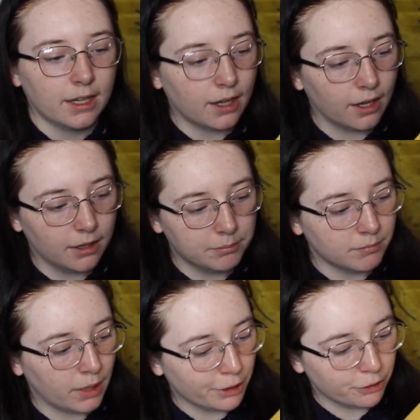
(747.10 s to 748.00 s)

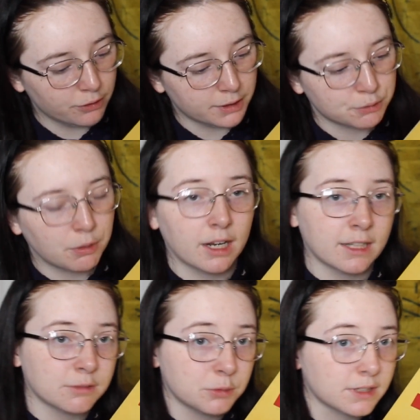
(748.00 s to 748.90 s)
I got this while I
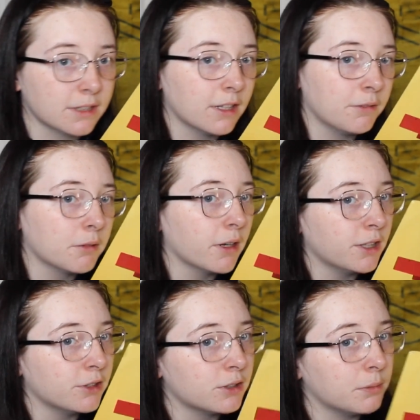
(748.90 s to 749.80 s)
was still living where I
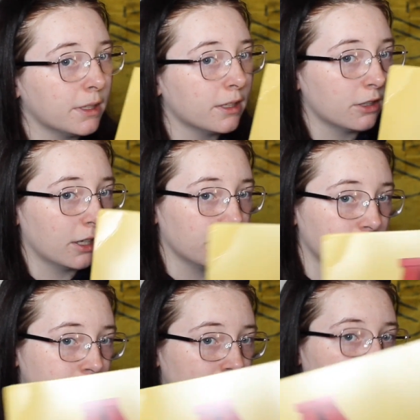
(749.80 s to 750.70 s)
used
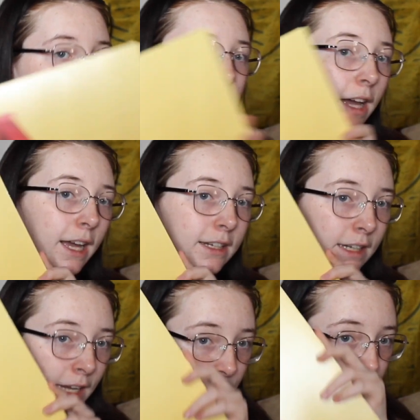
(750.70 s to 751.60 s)
to live, and I
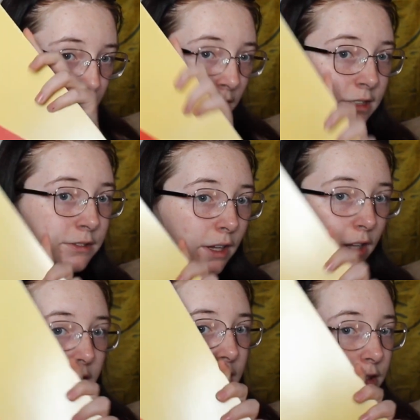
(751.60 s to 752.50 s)
had to
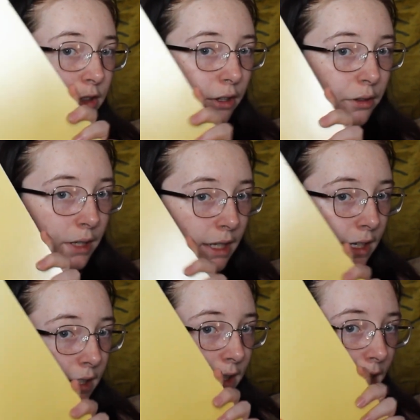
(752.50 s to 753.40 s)
transfer it, so
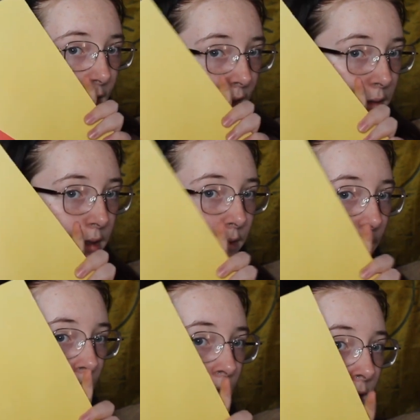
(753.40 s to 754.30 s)
yeah, that was fun.